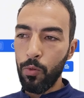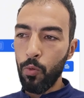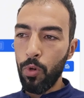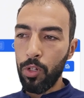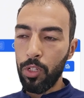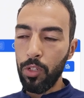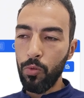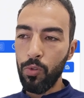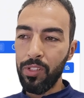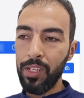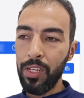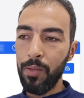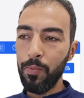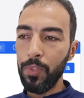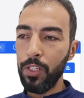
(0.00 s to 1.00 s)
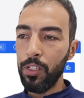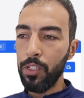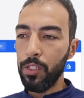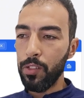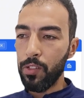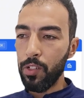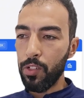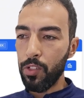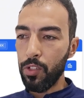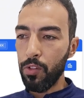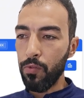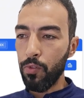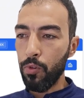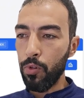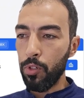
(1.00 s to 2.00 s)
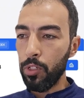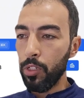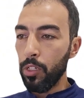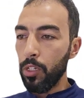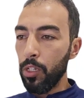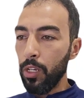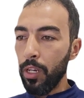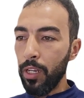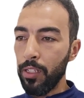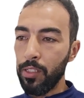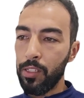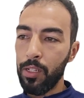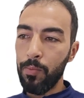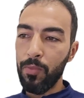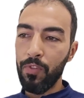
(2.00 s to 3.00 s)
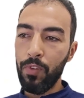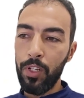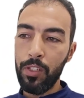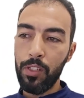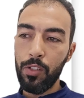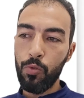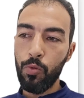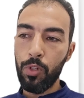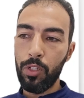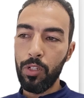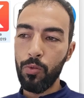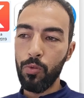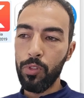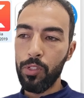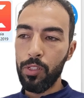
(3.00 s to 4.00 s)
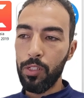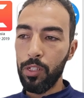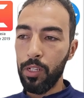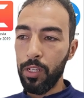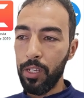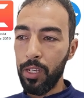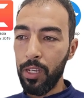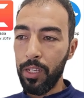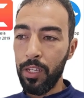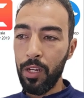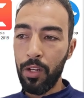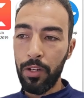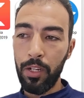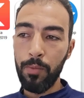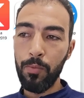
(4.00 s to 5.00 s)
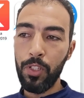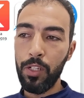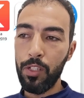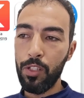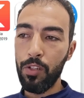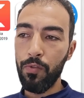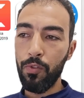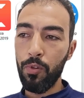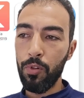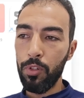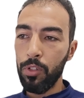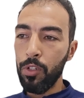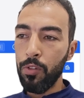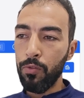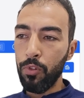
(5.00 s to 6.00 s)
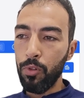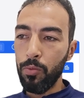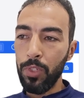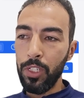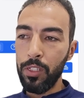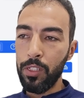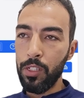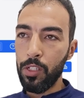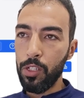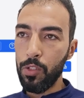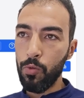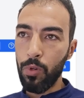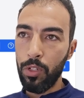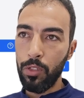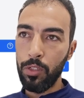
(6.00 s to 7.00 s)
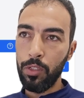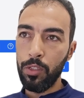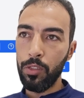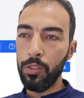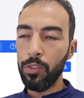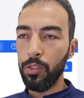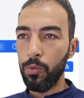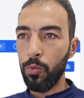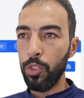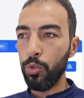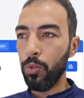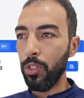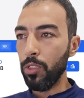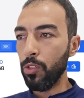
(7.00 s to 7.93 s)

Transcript: working with AMD 64 and some devices working with ARM 64. For me, this is one. Which